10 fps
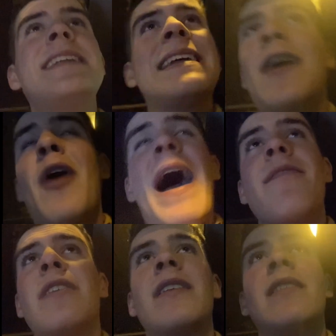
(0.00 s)
did not have
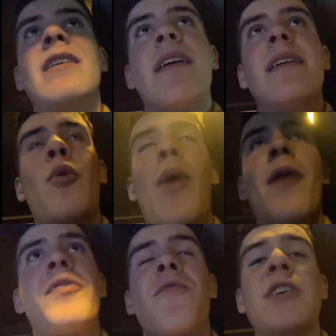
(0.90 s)
a
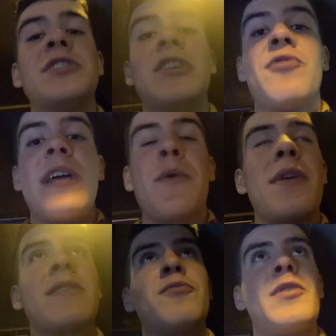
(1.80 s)
wealth of riches, really.
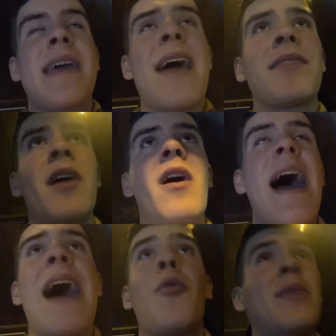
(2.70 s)
With Cathcart
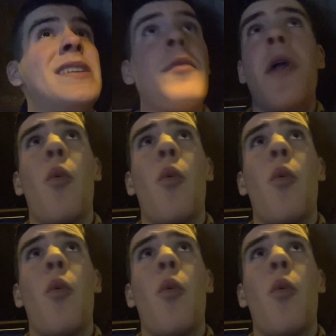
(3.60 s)
out, we don't know